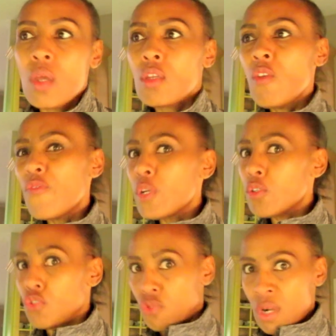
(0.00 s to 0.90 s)
You
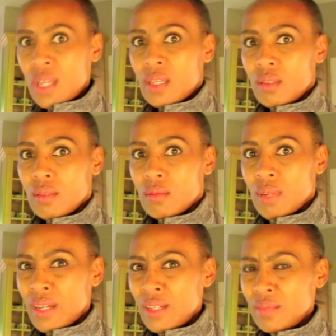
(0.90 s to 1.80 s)
feel drained,
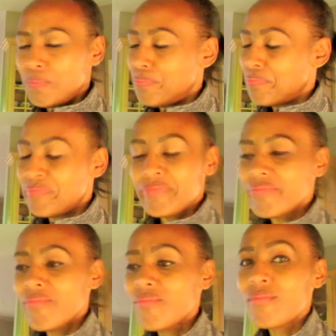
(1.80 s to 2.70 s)
right?
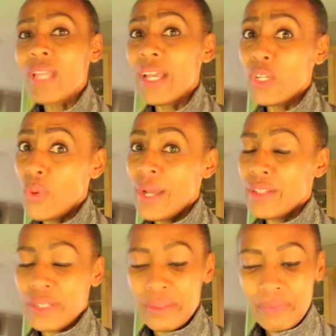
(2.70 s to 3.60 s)
I know I
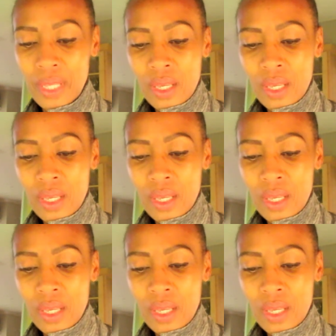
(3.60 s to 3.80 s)
did.